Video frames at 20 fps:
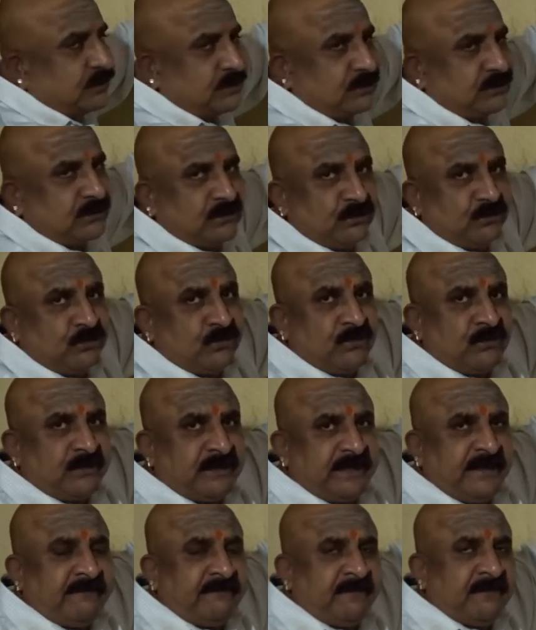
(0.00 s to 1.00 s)
house?
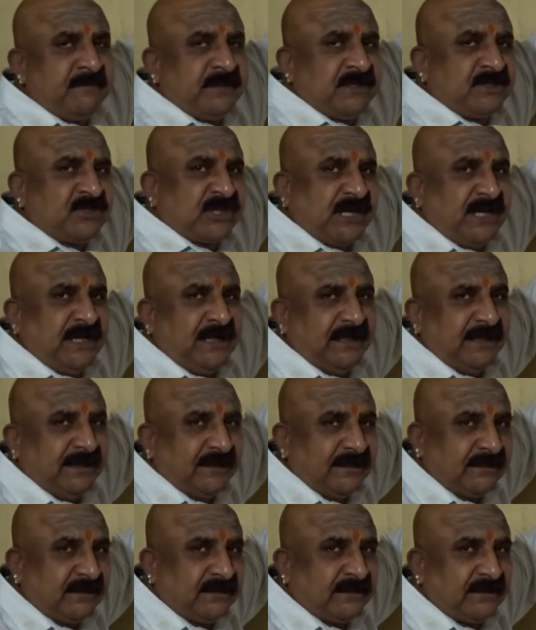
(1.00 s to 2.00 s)
Who gave him the
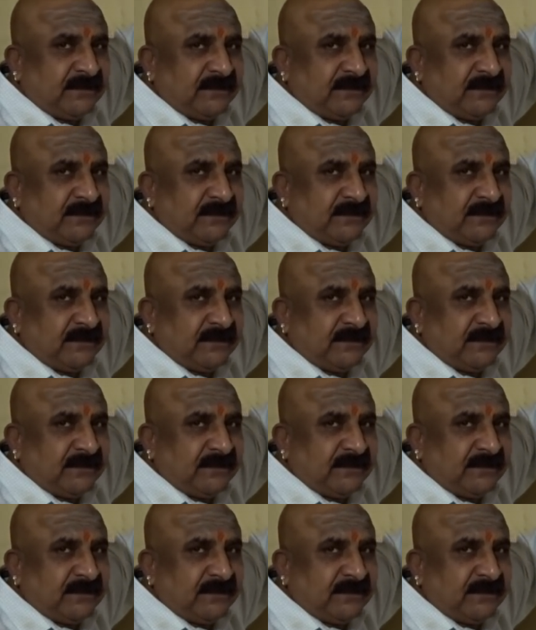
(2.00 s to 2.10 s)
child?